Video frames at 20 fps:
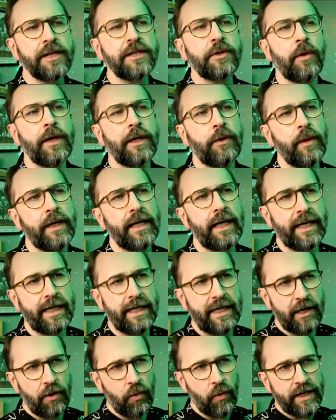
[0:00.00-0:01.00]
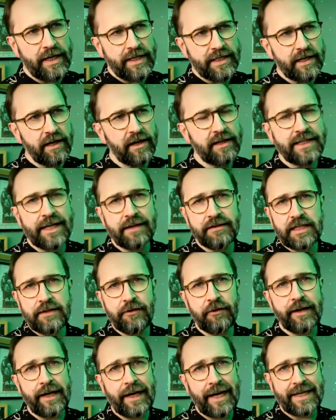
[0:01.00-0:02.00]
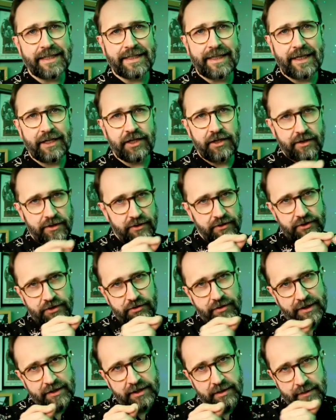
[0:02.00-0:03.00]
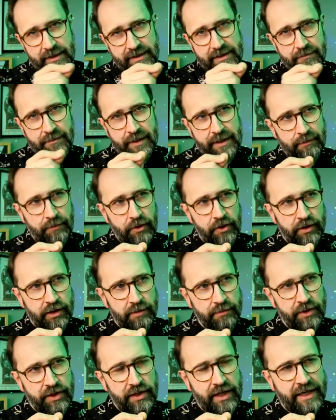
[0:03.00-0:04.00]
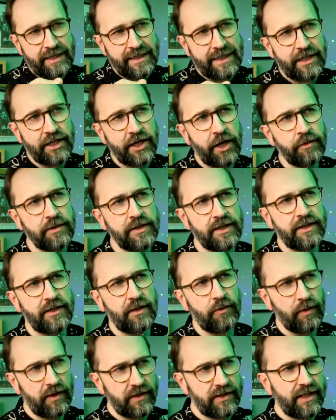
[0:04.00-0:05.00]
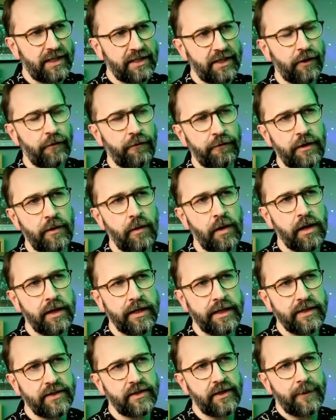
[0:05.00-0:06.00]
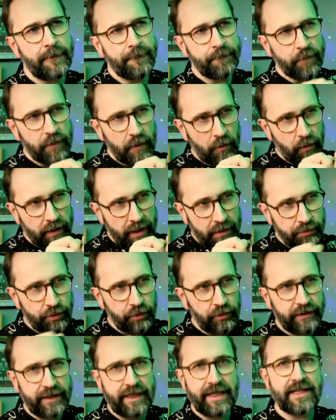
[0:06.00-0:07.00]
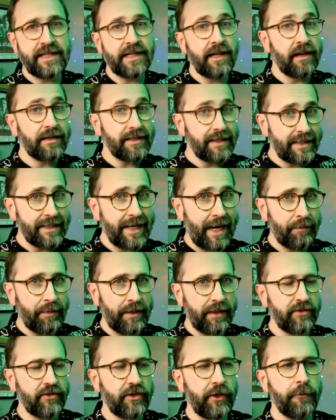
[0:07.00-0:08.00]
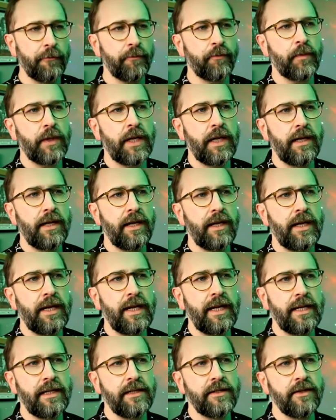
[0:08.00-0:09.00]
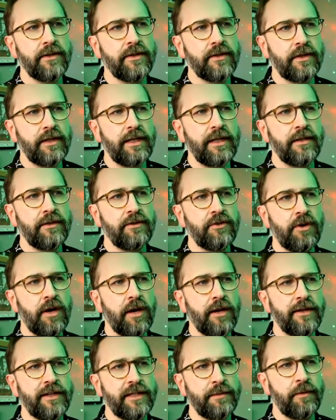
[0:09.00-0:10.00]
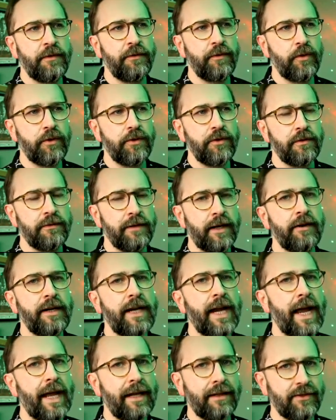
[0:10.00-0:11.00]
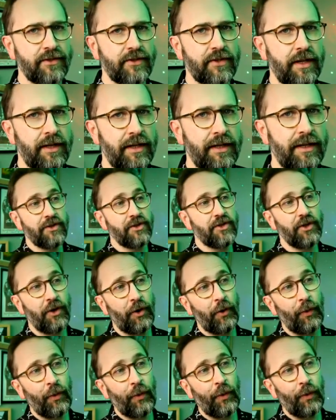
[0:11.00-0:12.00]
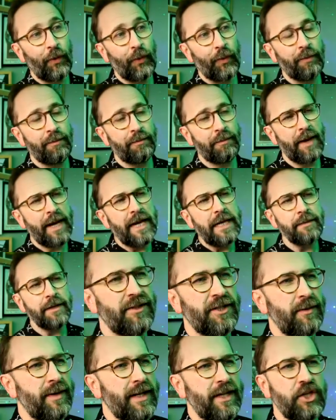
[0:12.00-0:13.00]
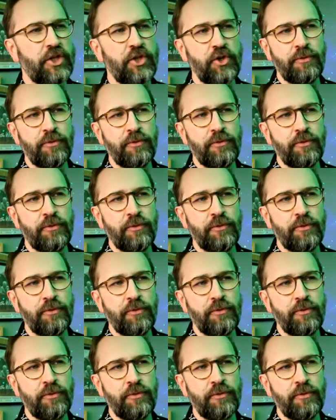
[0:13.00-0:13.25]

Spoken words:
quite quickly, when it starts out it's very elastic and you can just stretch the bits and make them longer, but I did notice that once I'd done a few eyes, when I pulled it, it started snapping, so it dries before your very hands. So maybe do it in 2